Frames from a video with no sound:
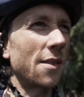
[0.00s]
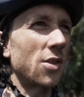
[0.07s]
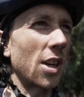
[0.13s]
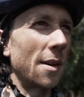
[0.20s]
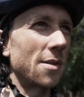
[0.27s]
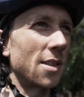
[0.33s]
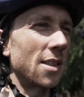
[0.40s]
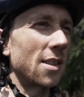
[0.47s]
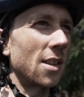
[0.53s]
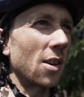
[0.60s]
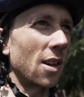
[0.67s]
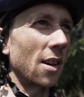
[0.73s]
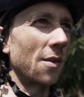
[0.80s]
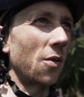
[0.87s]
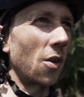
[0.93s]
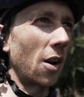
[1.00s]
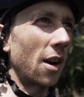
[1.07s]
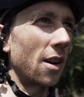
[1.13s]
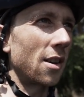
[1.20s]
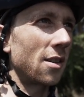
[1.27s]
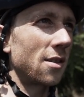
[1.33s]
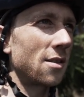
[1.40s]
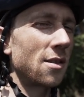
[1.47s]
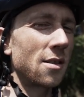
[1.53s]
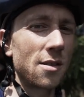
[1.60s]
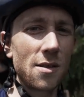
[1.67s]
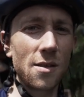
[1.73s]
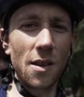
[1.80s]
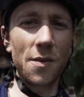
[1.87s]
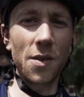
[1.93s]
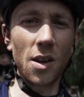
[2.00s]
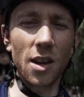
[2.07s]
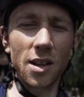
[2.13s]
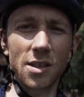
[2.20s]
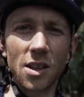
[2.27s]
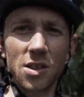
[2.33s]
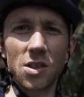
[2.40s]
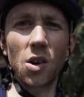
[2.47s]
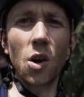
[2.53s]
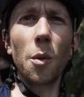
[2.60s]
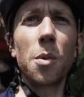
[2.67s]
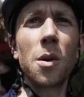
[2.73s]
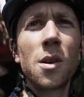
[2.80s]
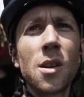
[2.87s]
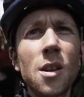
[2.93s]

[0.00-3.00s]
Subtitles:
if James is looking for it. I feel like such a knob.